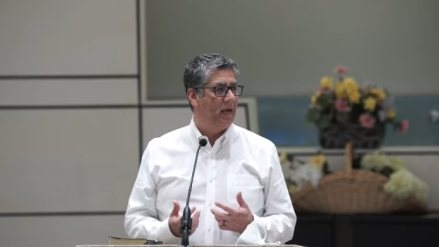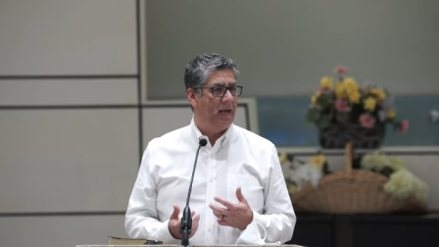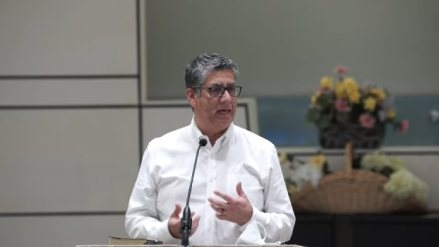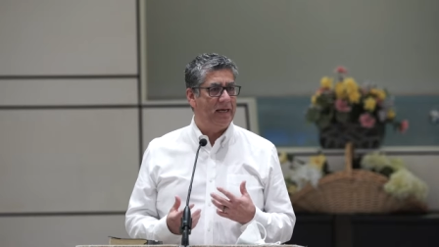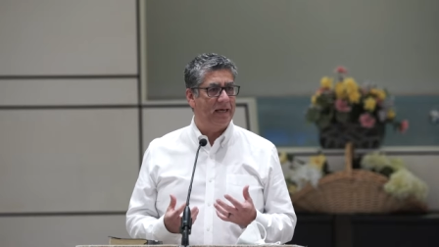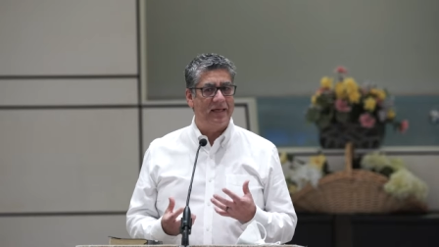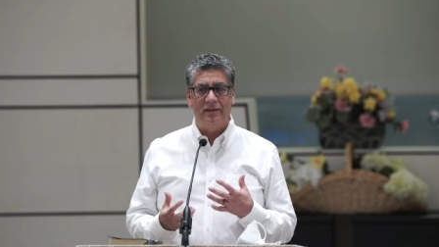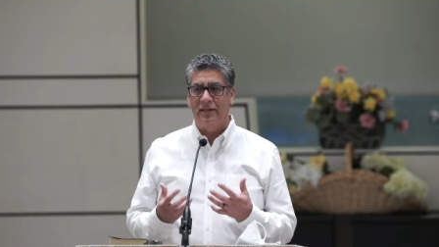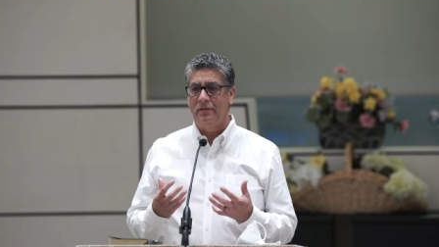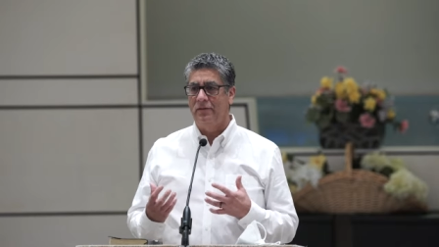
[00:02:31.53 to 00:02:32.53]
And, and I think
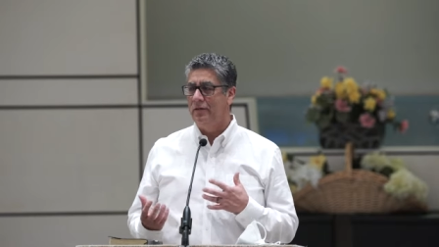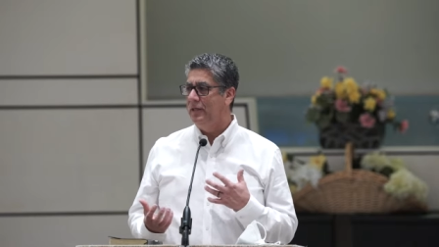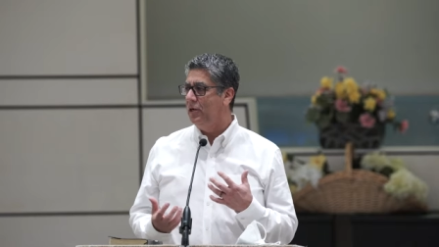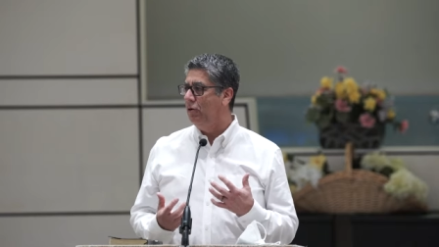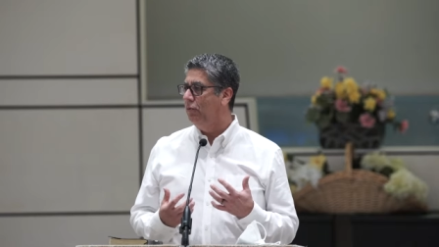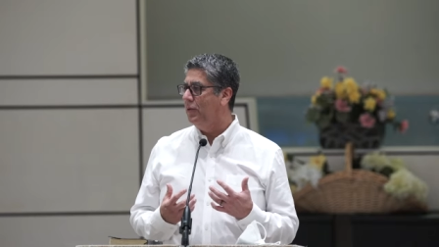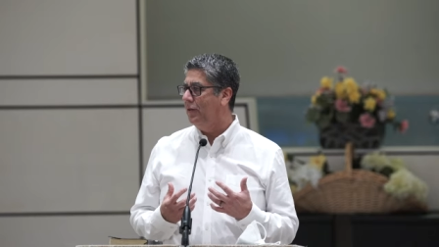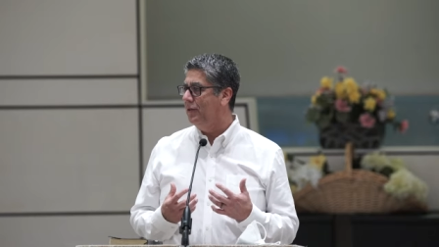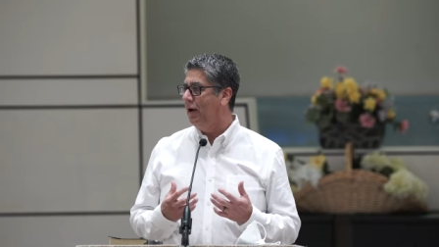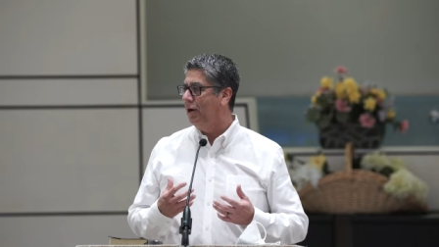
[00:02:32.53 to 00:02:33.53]
that, you know,
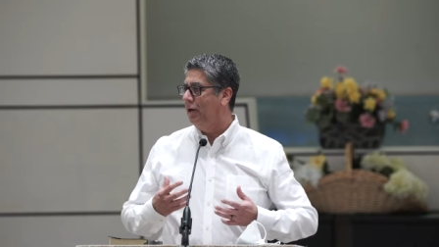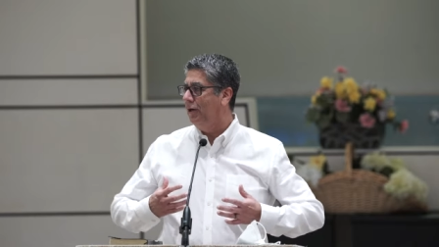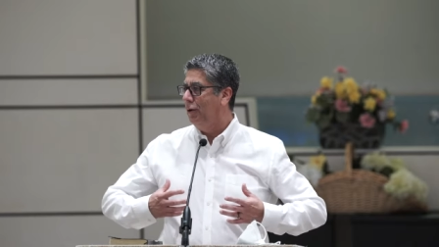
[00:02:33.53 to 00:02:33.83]
the, our,